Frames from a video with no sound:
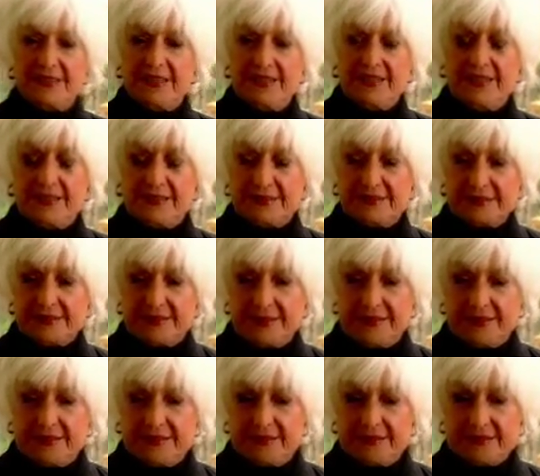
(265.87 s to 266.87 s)
and
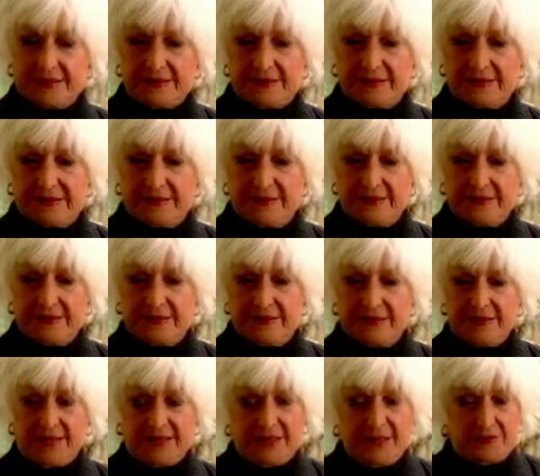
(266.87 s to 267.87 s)

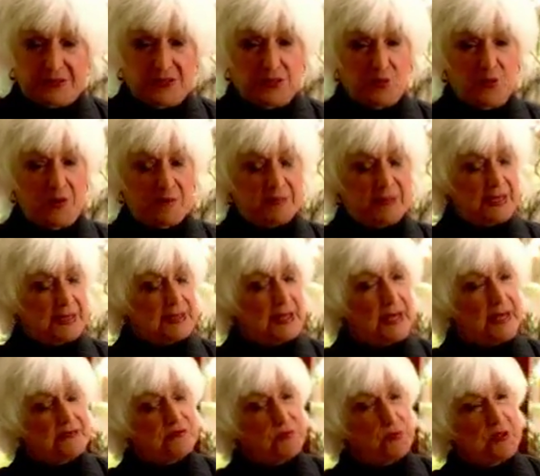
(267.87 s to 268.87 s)
I don't know what my
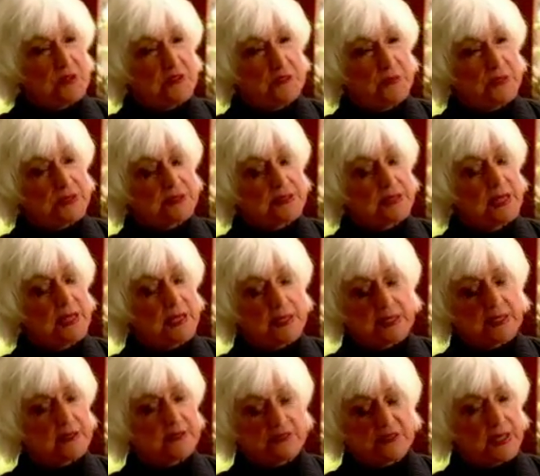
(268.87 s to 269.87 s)
life would have been
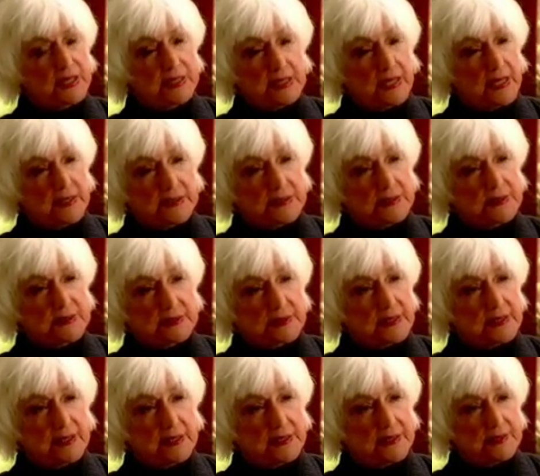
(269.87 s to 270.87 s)
like if I hadn't
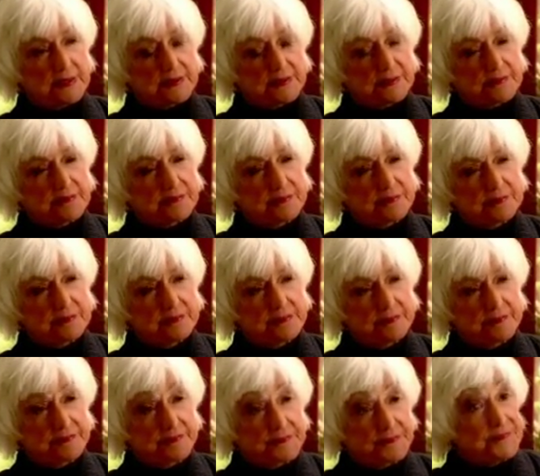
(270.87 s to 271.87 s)
had it.
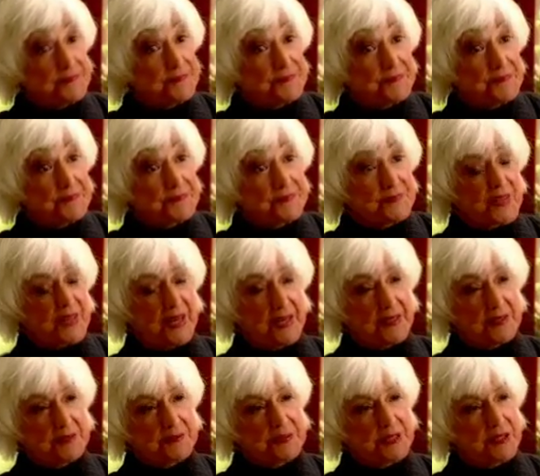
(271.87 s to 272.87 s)

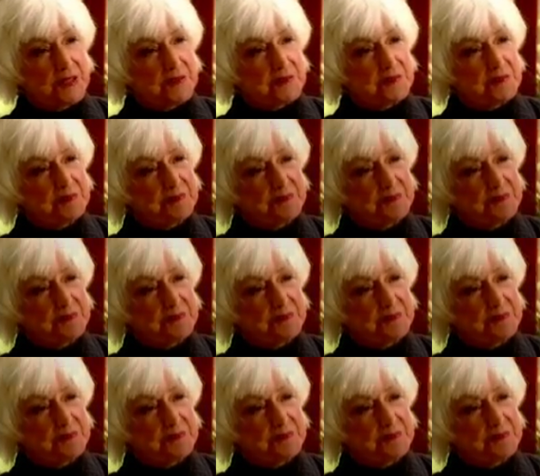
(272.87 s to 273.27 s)
I don't know.